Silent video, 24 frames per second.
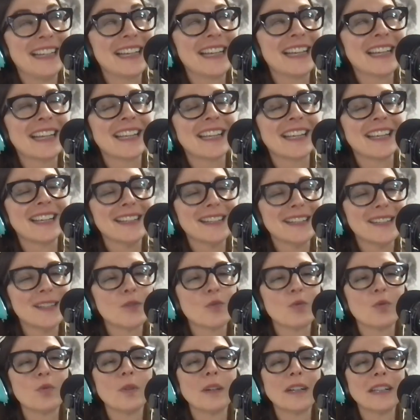Kids
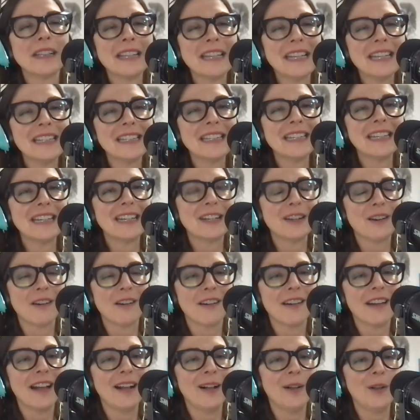really need
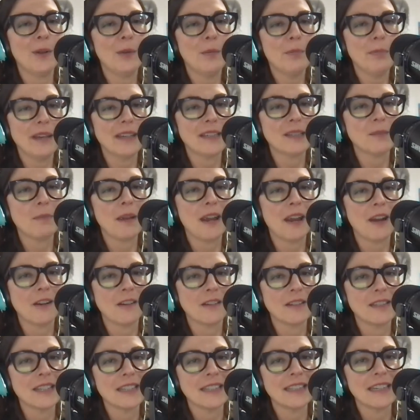our help as
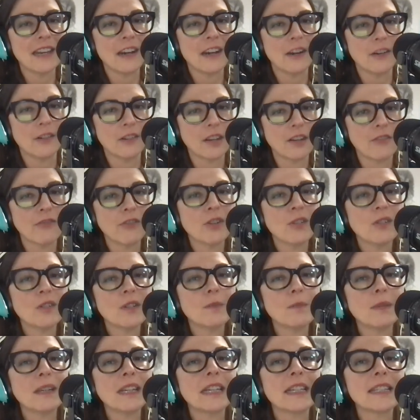parents and caregivers
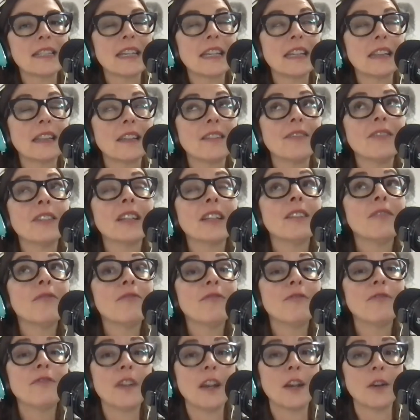because they live in a
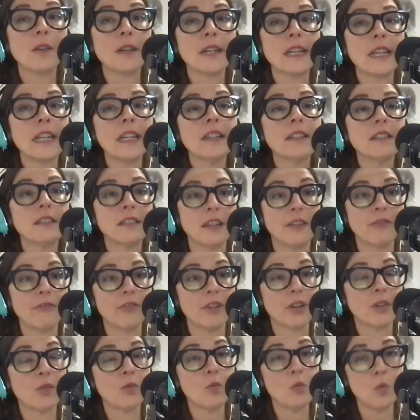very
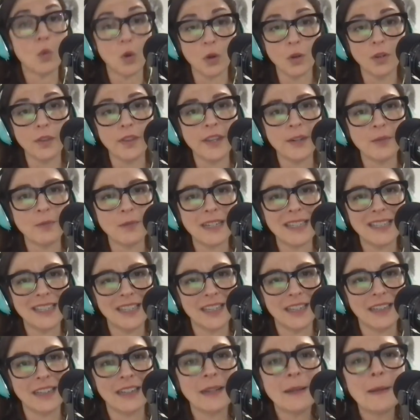different world than we
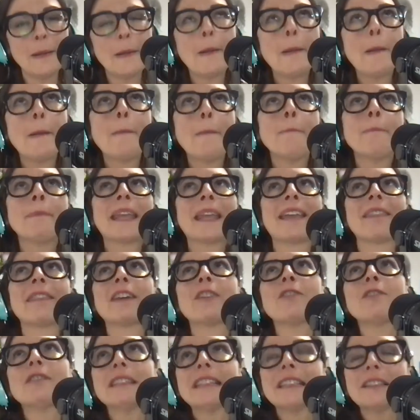did. And
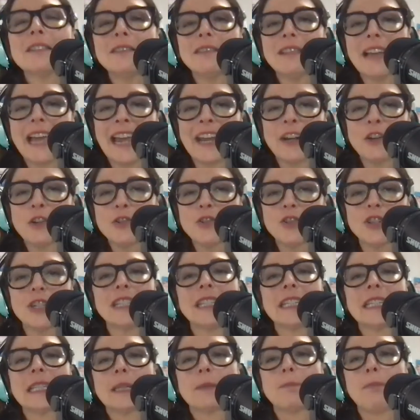they're little energy
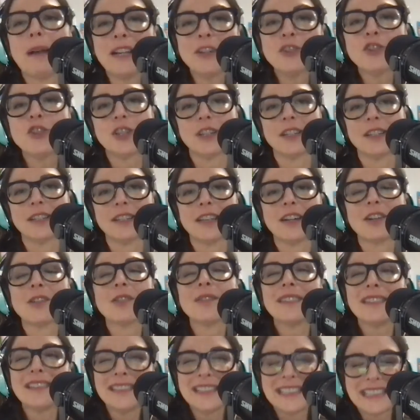sponges that are
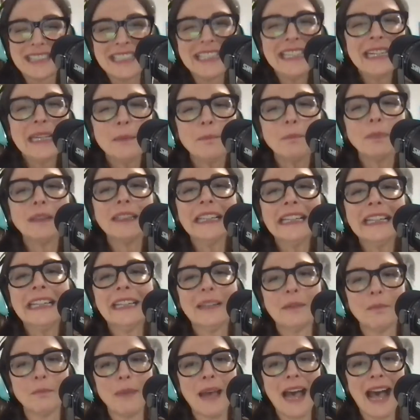deeply
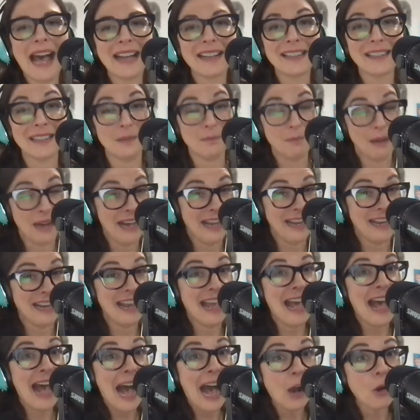impacted by
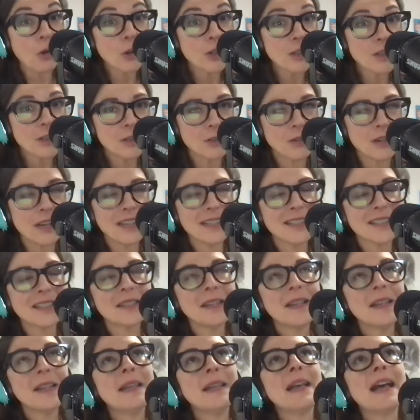our stress
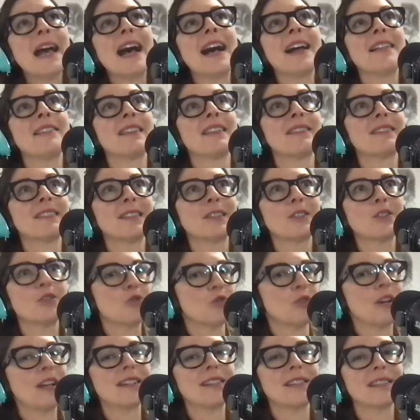and then the
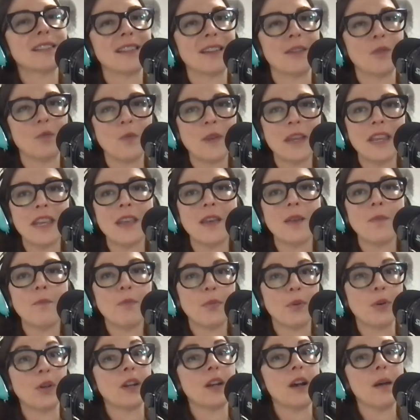stress that we
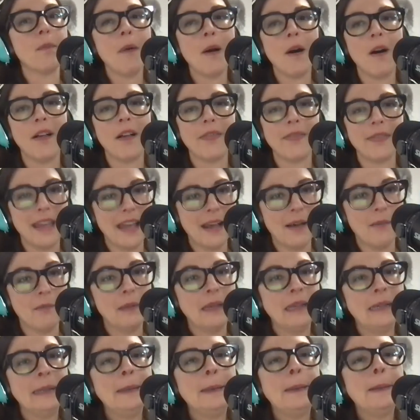put upon them.
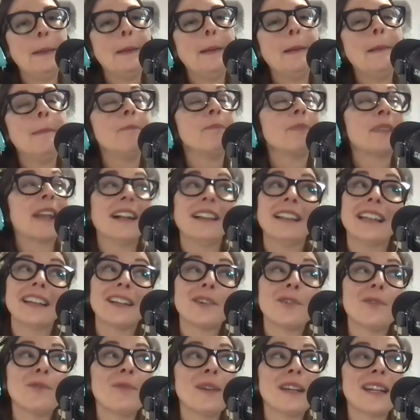I'll
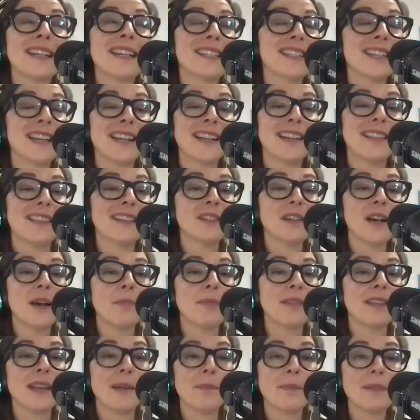echo what I said at the top
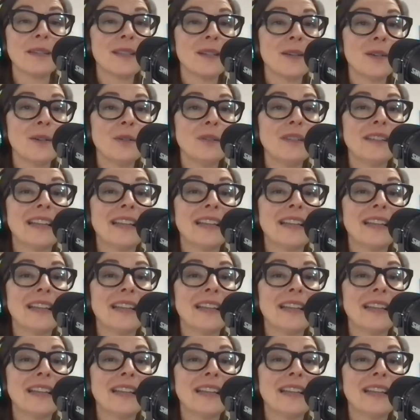of the episode.